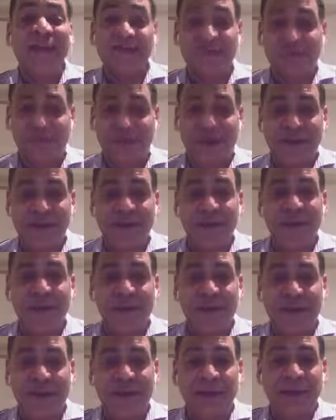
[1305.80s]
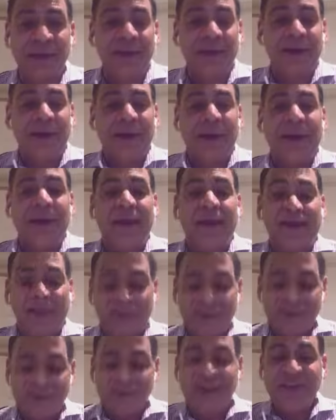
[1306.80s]
to fly the plane. Mm-hmm. And
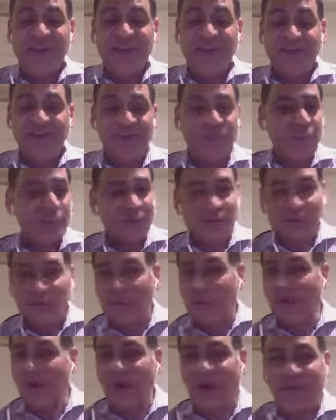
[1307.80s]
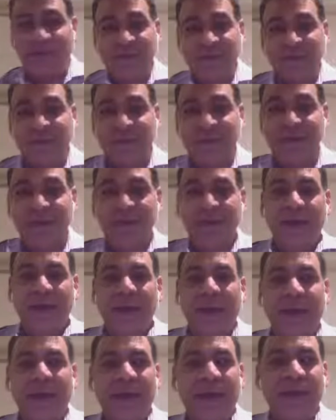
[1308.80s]
I'm sitting in the first row, obviously,
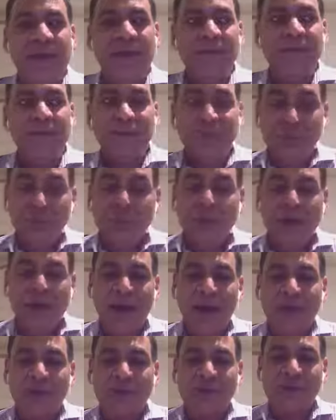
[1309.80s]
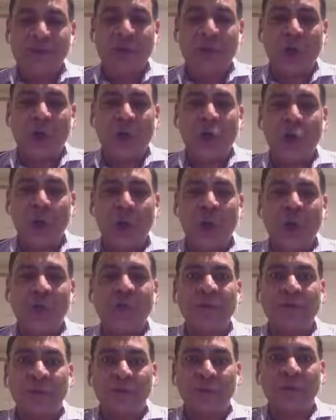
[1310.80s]
and the 2 pilots are going
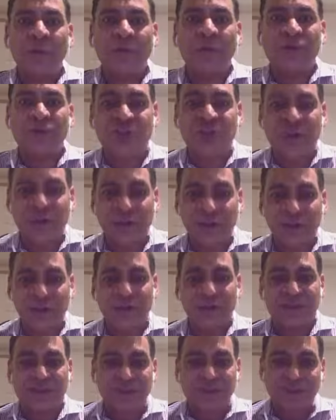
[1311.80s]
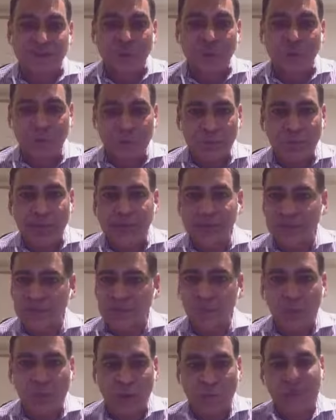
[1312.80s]
through their checklist, even with me, just
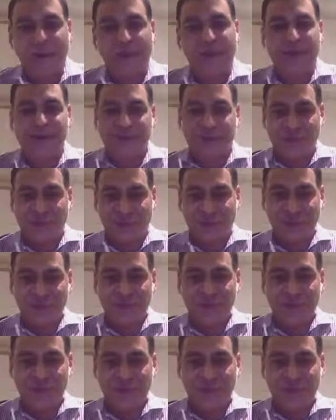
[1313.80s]
1 passenger.